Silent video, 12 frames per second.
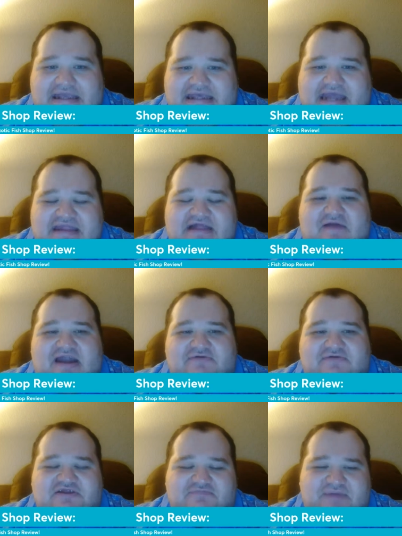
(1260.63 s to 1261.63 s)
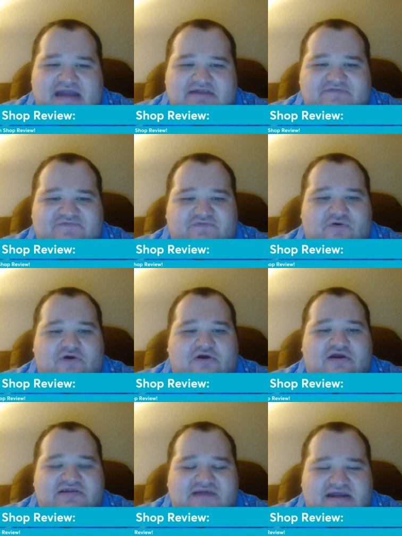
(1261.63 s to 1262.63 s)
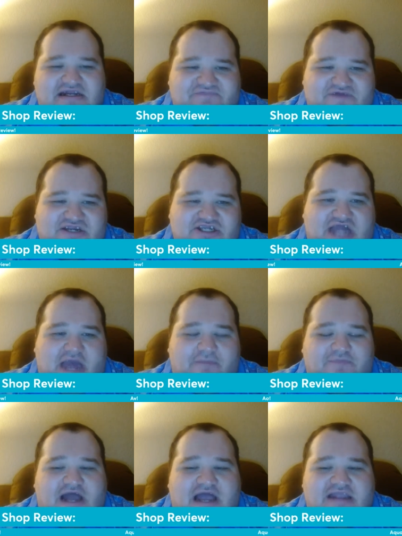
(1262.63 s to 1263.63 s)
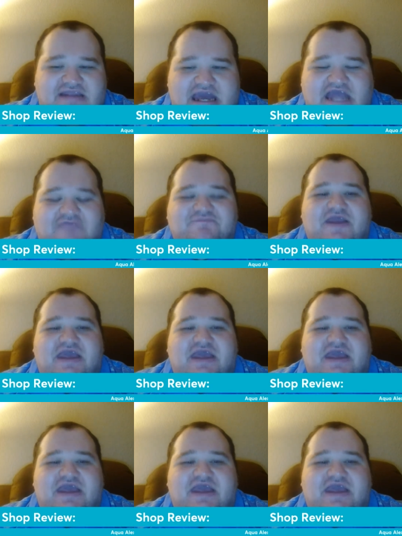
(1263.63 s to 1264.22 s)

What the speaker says: gained a lot of respect for exoticfishshop.net